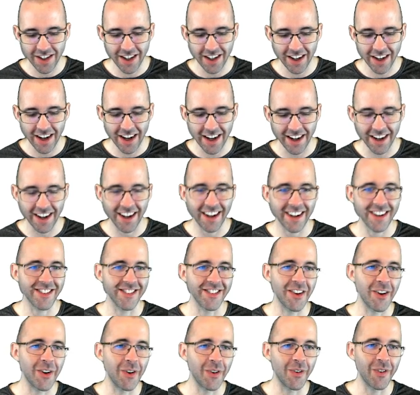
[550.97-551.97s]
yeah, I, I
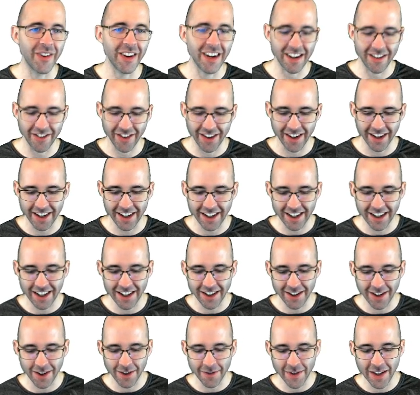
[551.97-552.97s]
don't know, whatever. And it
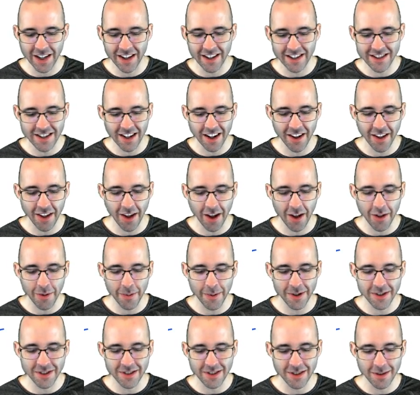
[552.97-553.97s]
could be this
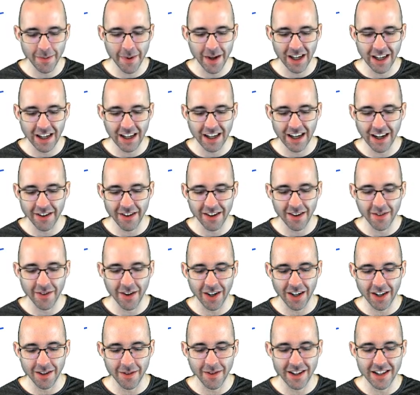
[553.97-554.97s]
other person's bank account
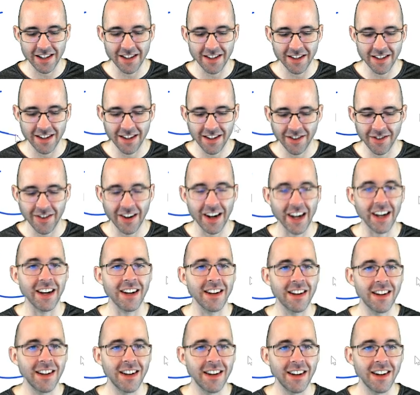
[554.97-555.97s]
number. It could be
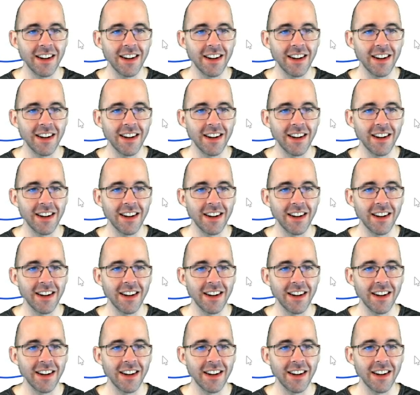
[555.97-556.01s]
right.